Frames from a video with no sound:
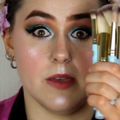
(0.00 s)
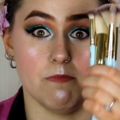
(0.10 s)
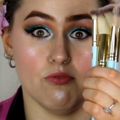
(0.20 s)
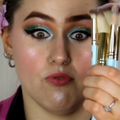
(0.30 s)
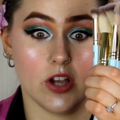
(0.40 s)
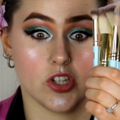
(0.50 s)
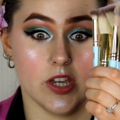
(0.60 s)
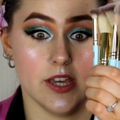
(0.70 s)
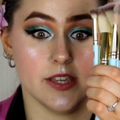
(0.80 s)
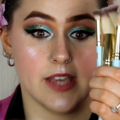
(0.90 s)
The
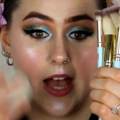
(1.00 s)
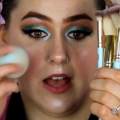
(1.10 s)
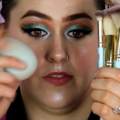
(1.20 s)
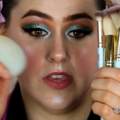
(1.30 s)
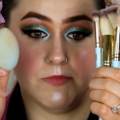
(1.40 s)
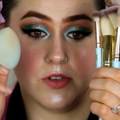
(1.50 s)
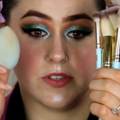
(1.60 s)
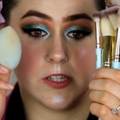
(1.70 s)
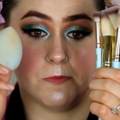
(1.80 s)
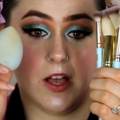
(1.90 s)
brushes and the
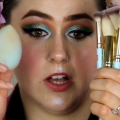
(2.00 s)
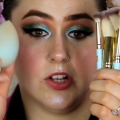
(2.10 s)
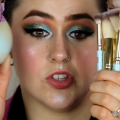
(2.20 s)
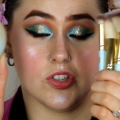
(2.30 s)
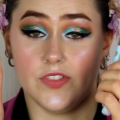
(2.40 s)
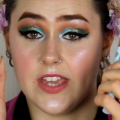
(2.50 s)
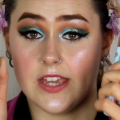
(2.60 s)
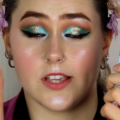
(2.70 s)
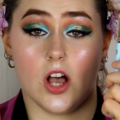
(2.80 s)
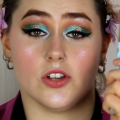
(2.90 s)
beauty sponge,
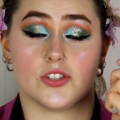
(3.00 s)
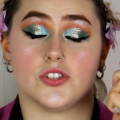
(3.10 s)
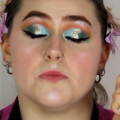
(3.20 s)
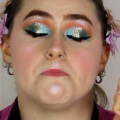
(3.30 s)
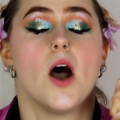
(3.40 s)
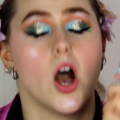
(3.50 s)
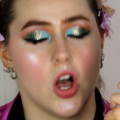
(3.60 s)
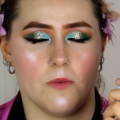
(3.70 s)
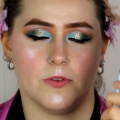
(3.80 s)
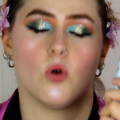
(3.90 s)
these are
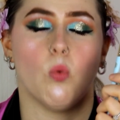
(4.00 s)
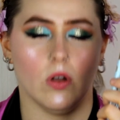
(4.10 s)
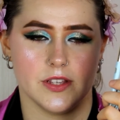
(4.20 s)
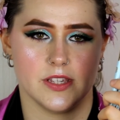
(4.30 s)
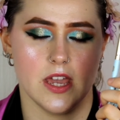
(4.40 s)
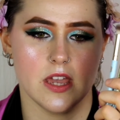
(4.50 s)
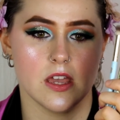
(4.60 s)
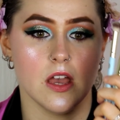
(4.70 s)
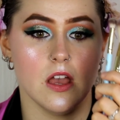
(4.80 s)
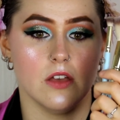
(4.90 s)
superb quality.